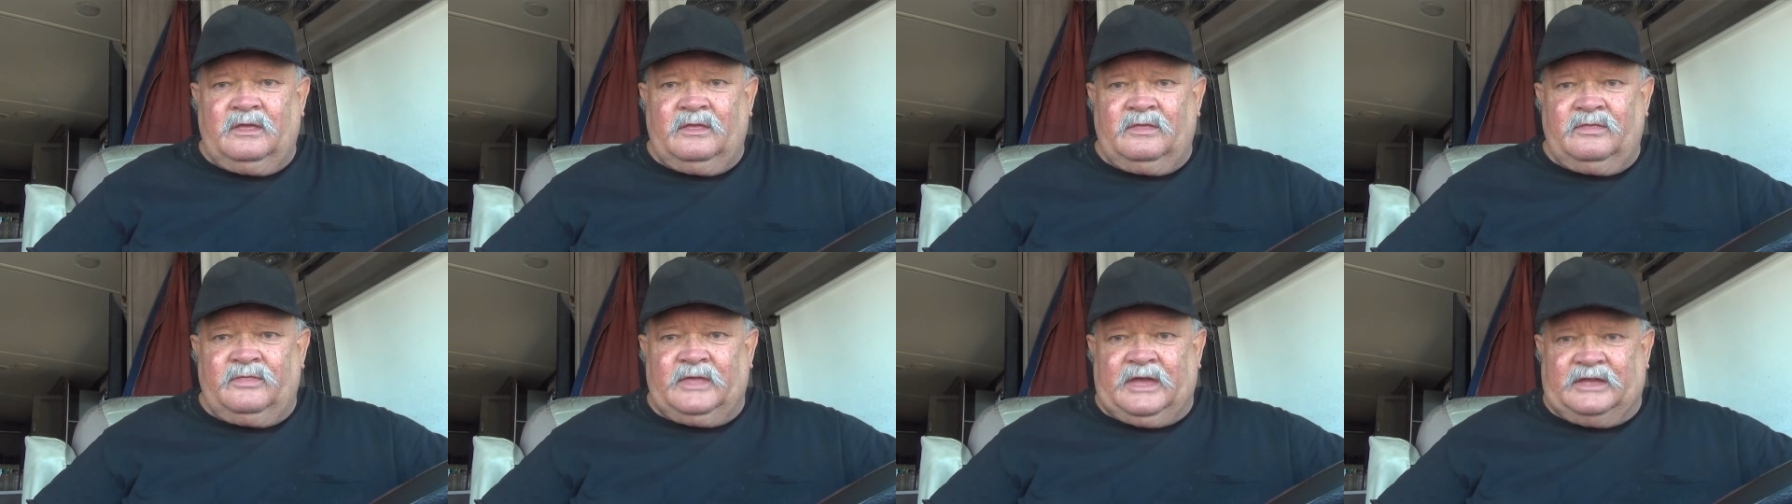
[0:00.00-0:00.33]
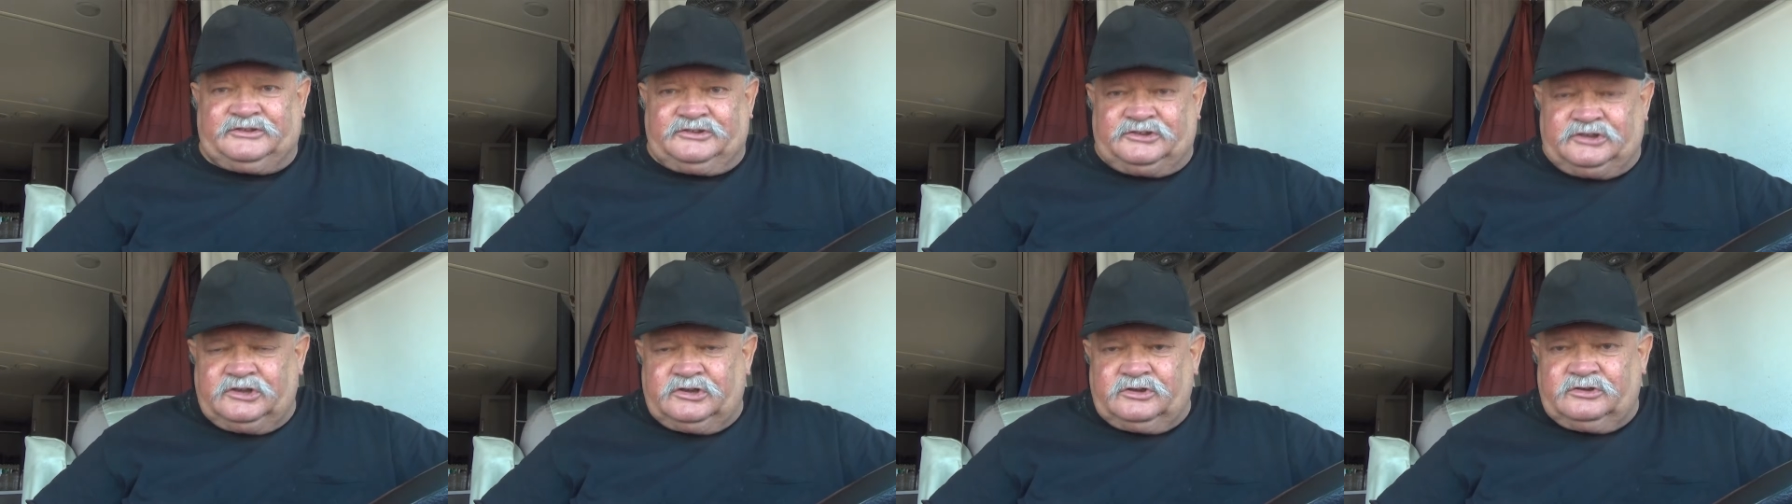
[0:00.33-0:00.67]

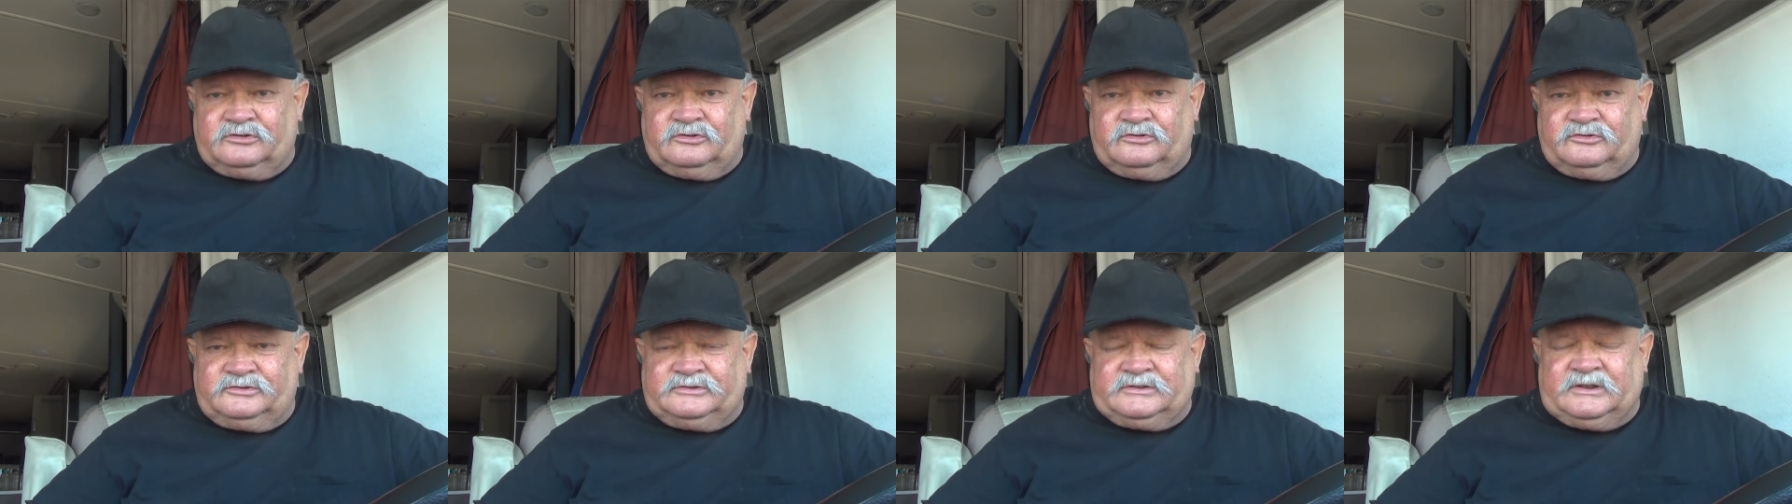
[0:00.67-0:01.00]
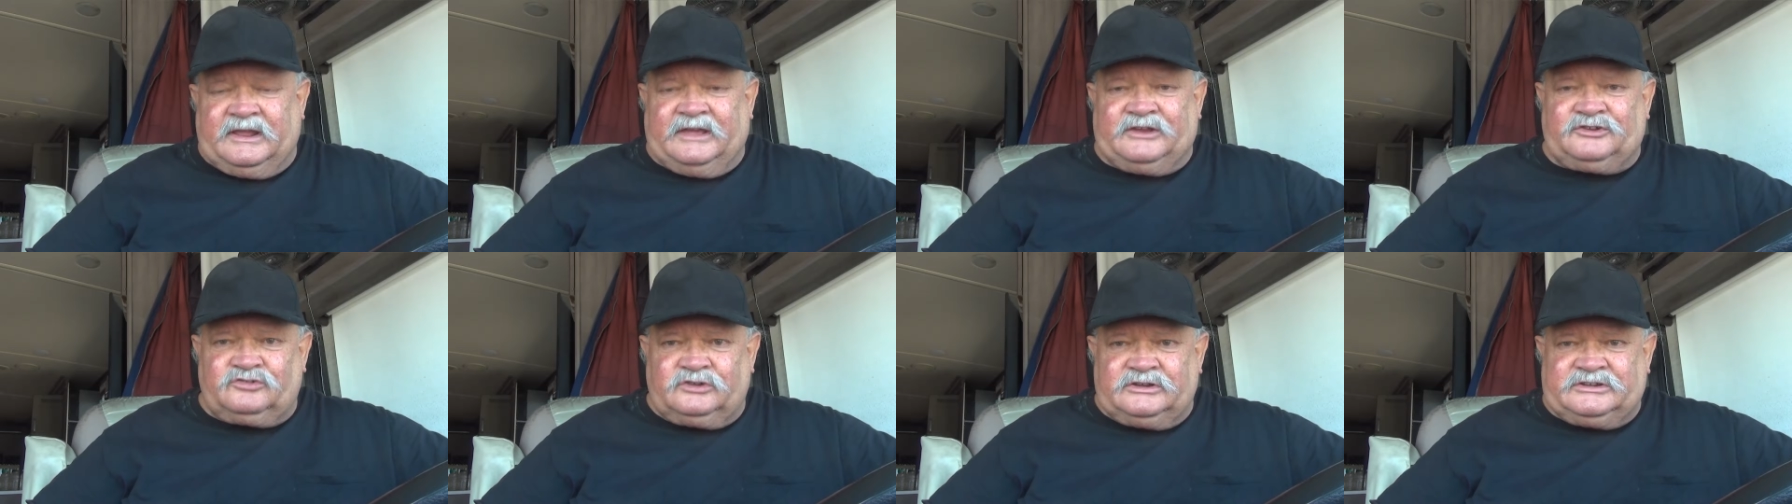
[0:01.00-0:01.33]
that's used,
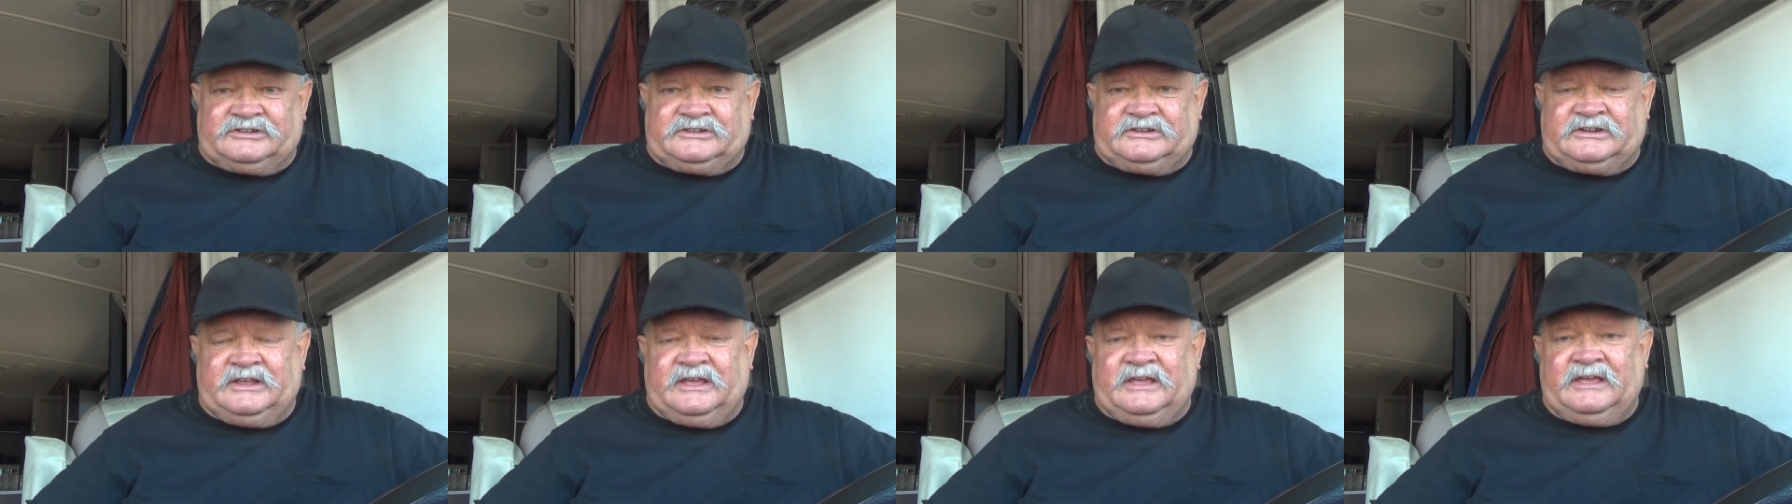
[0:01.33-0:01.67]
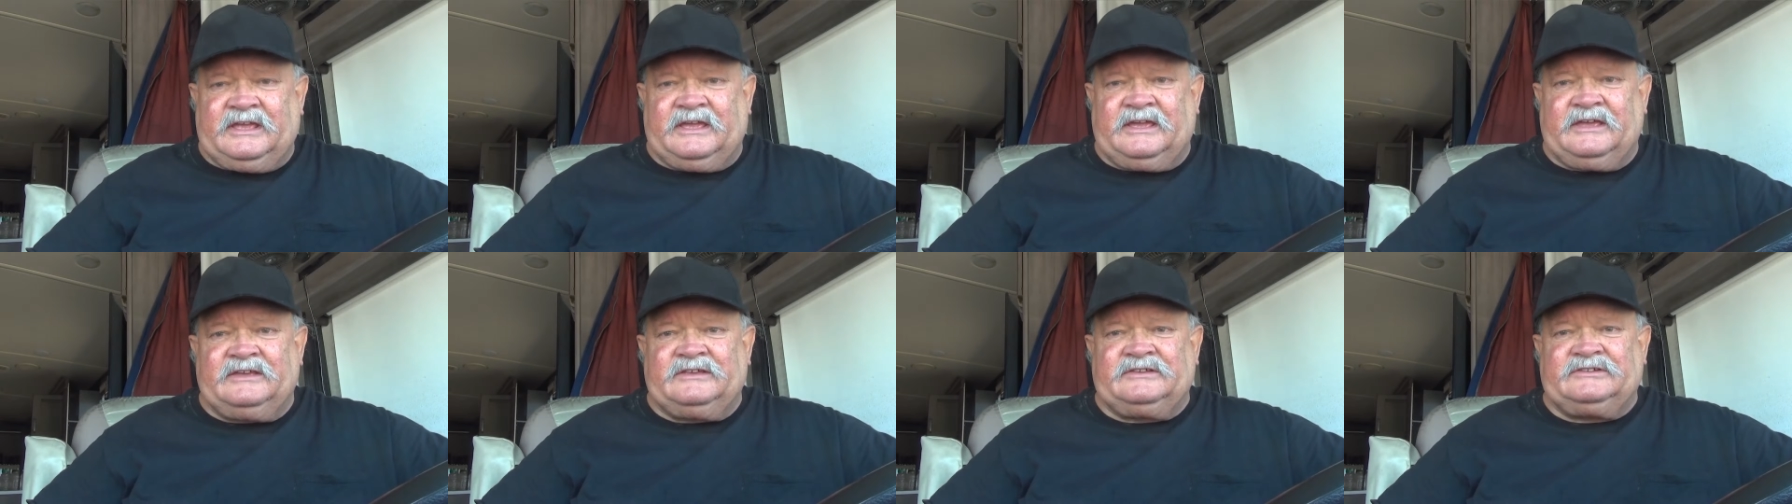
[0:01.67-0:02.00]
electricity,
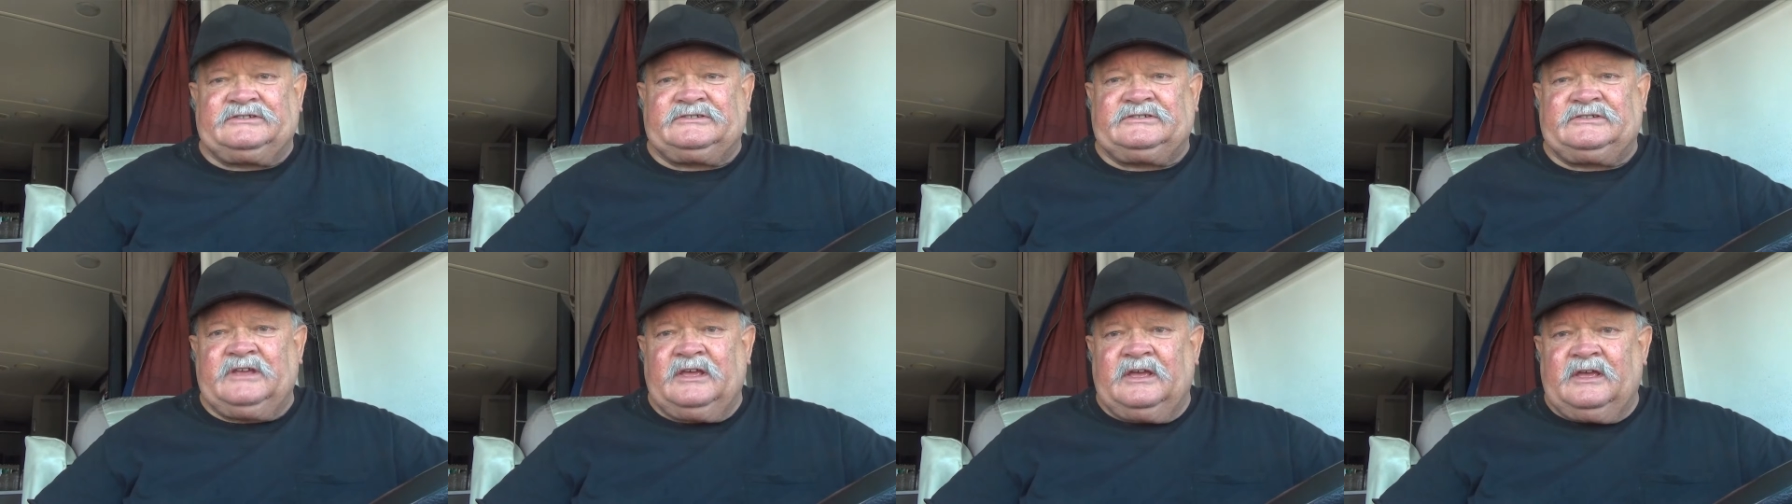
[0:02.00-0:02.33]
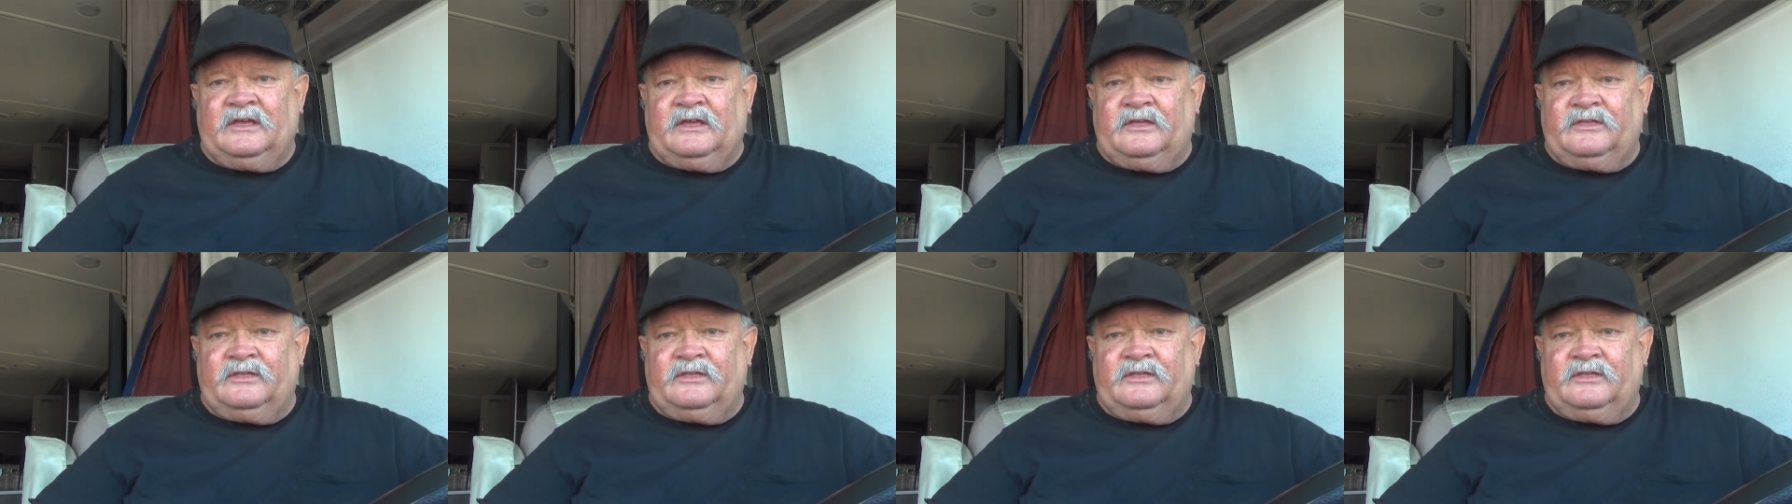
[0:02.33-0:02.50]
is